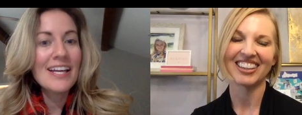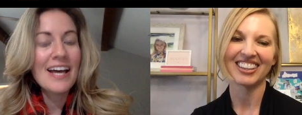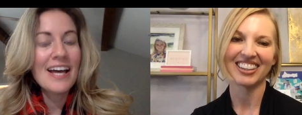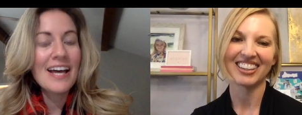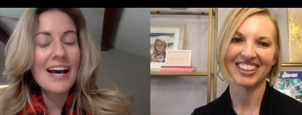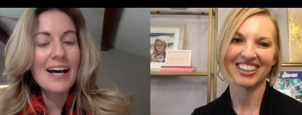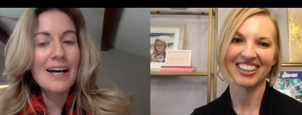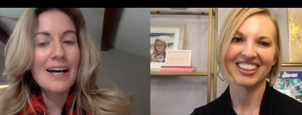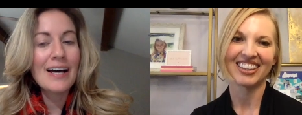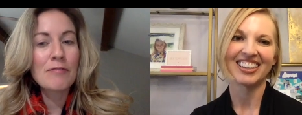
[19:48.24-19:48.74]

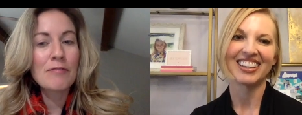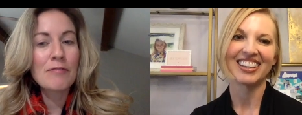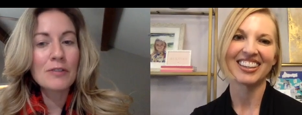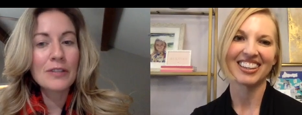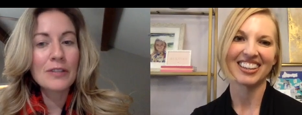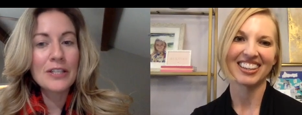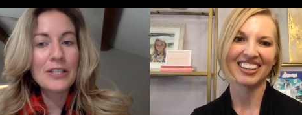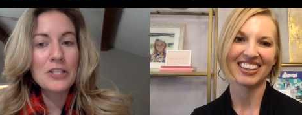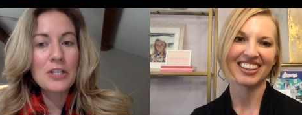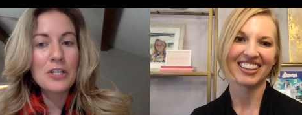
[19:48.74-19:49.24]
Speaker 1: Um, for
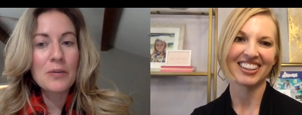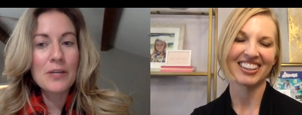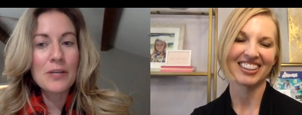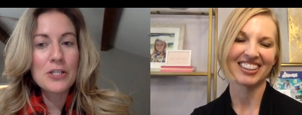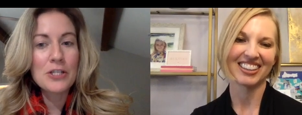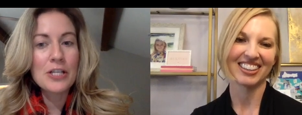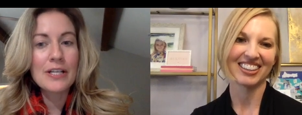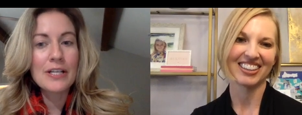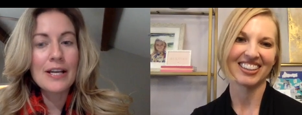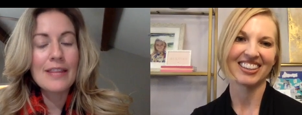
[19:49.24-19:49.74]
lead
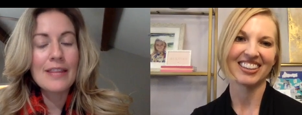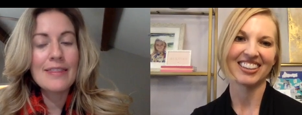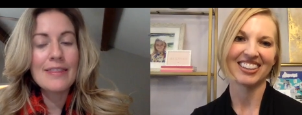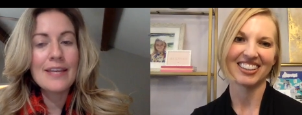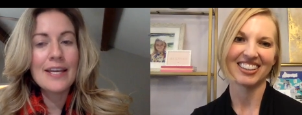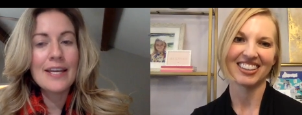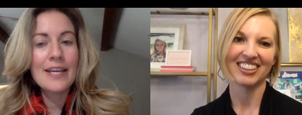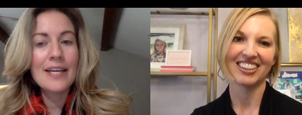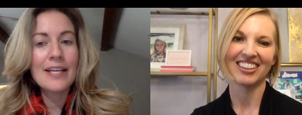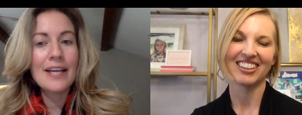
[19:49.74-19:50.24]
generation, and
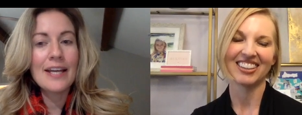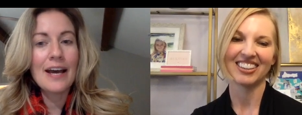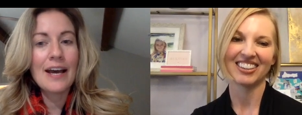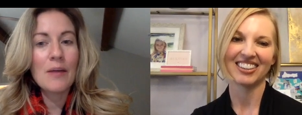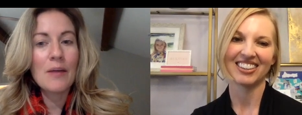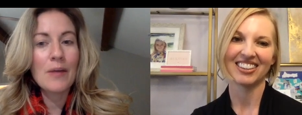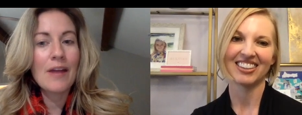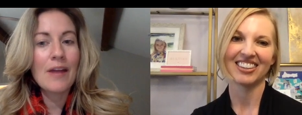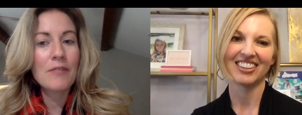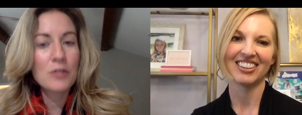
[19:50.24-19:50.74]
then uh,
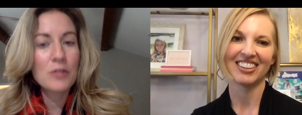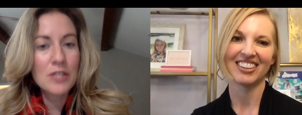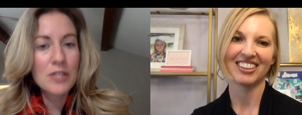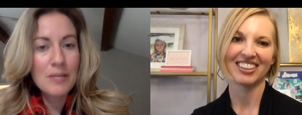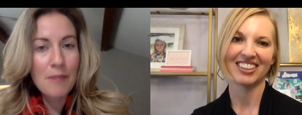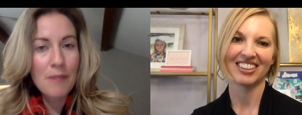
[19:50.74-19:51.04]
we have our team